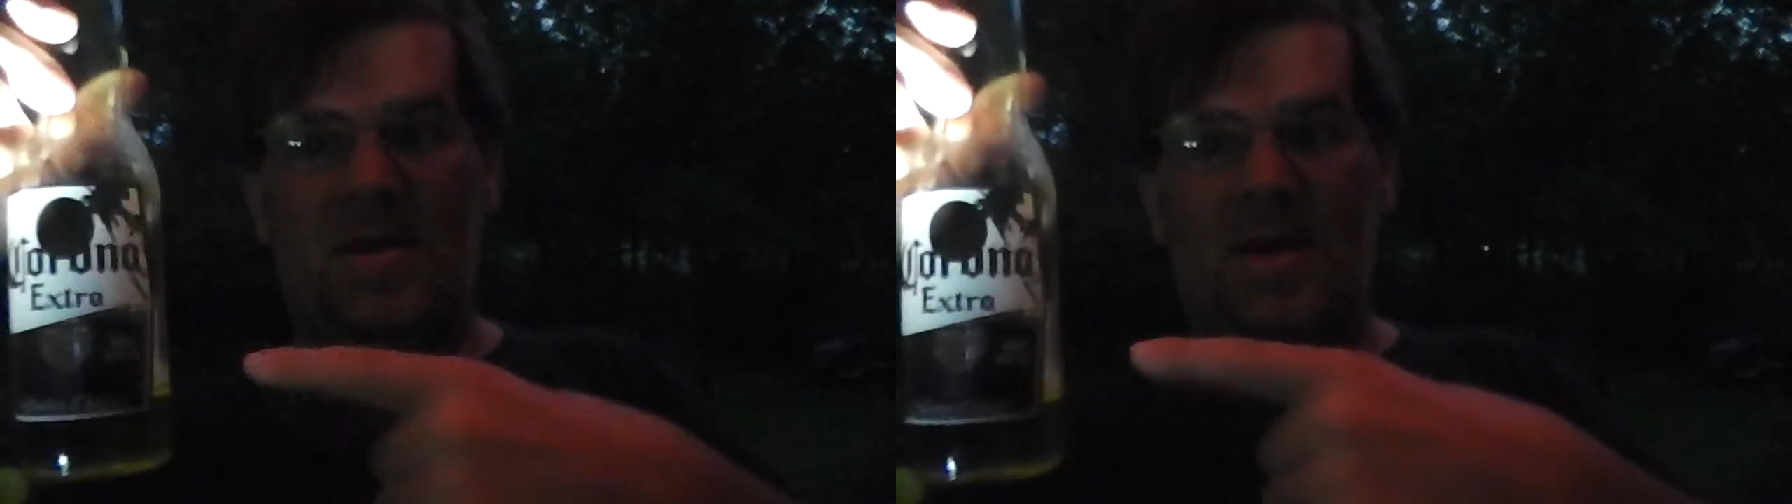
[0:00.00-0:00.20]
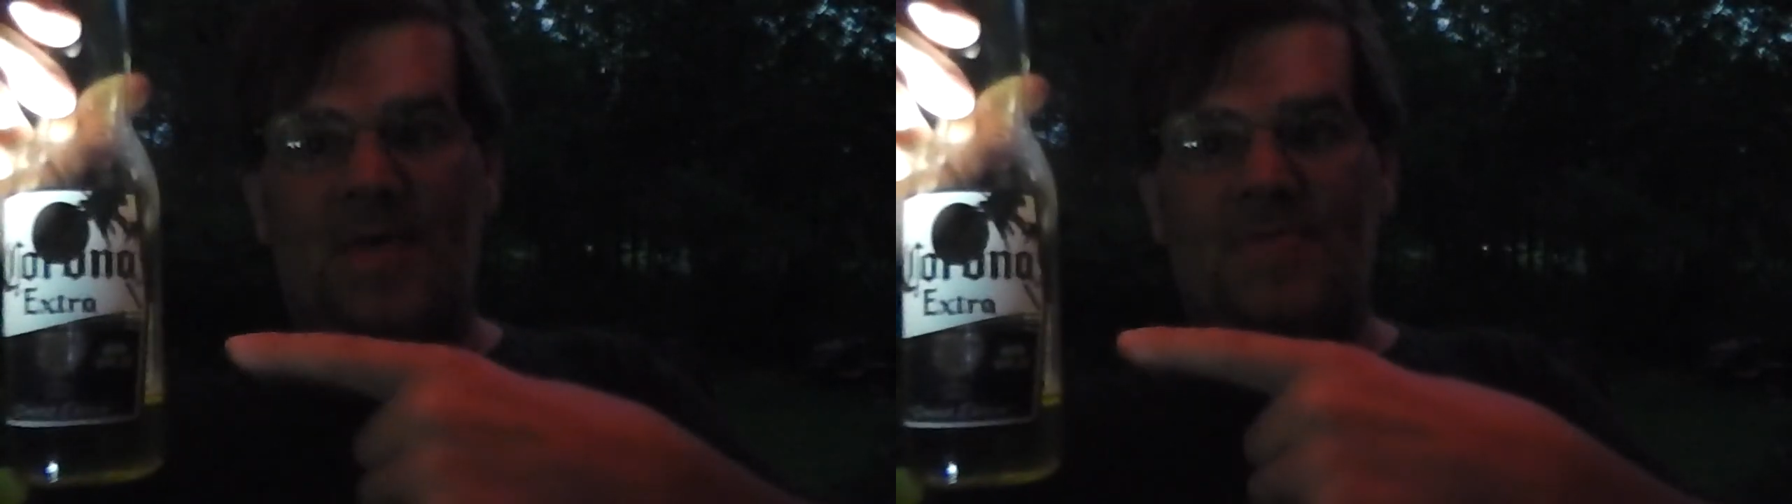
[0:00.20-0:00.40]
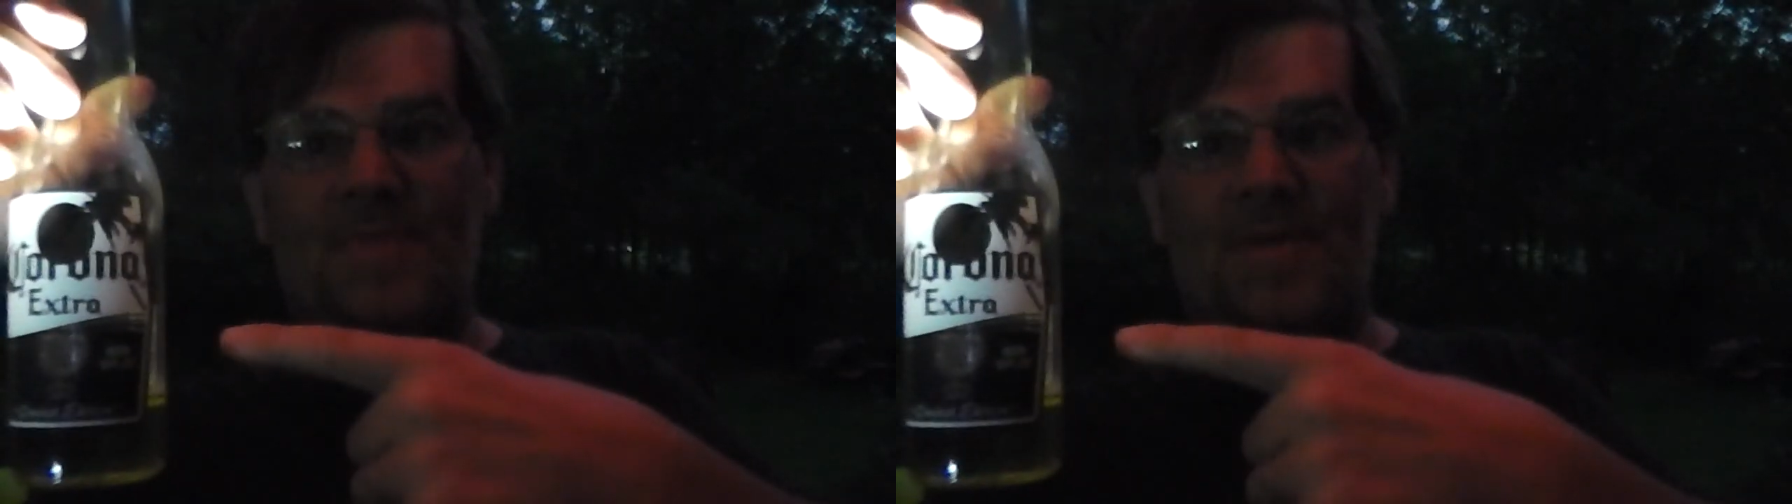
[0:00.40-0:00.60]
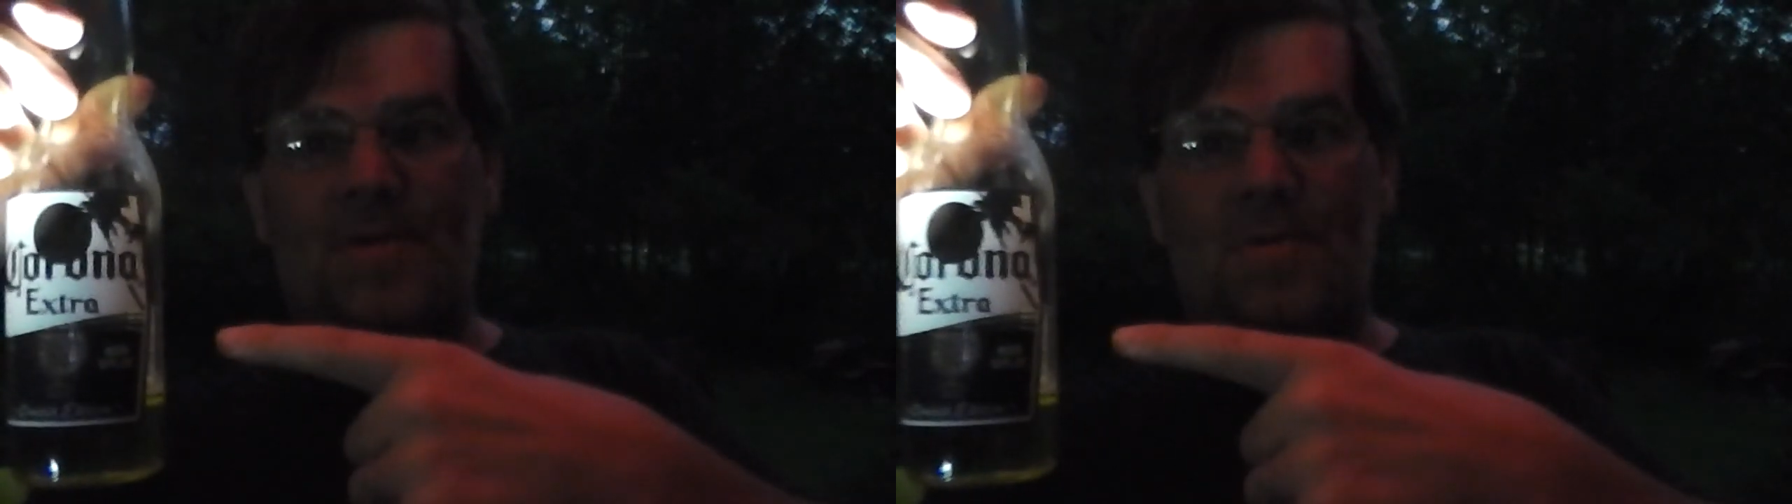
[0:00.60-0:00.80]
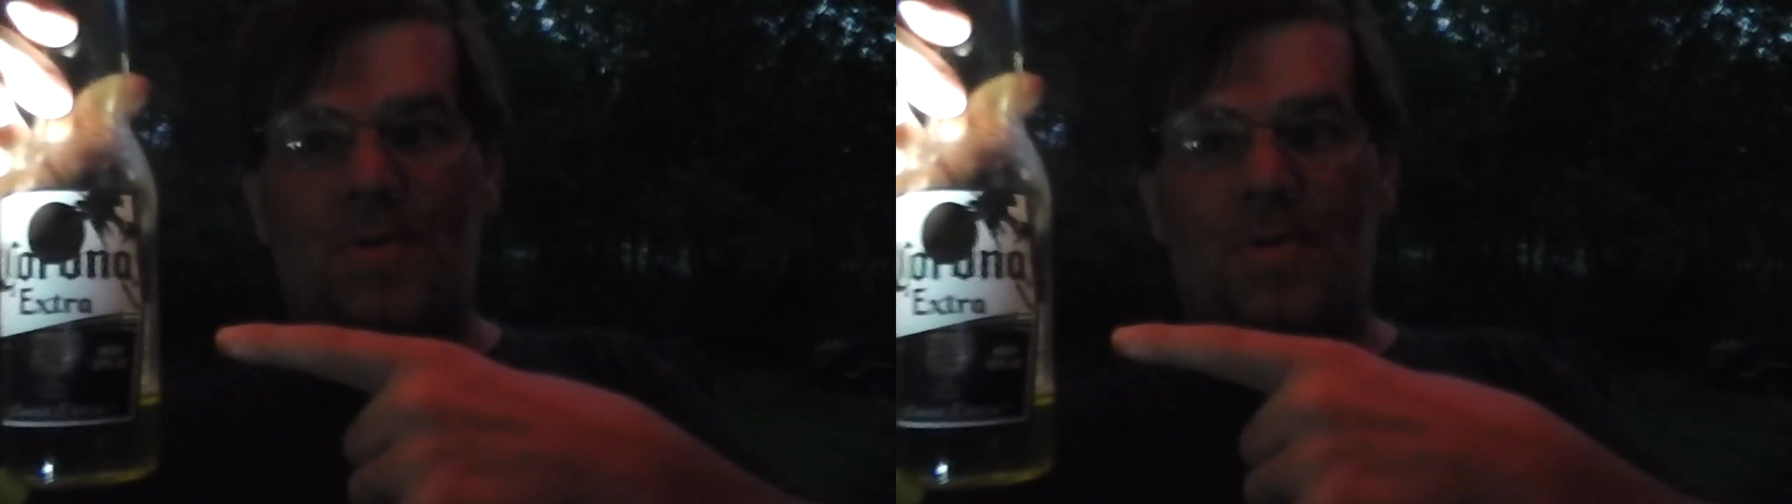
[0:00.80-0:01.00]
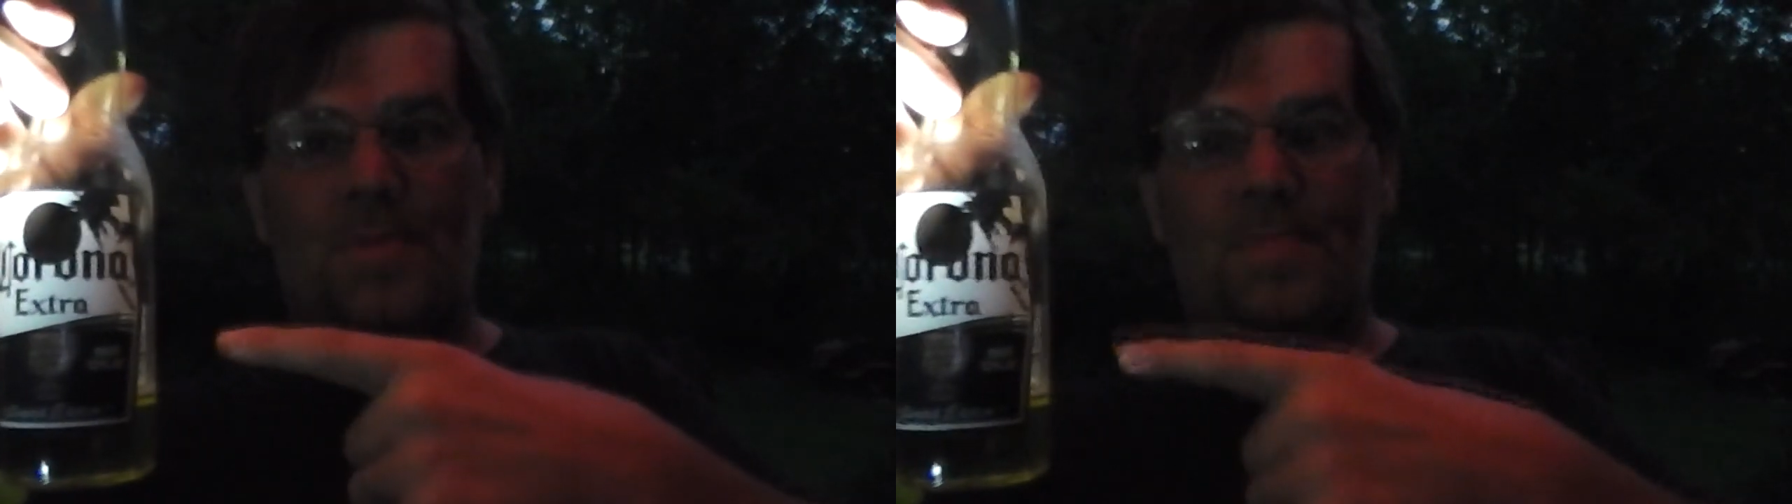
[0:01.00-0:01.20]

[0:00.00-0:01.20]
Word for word: has to be Corona.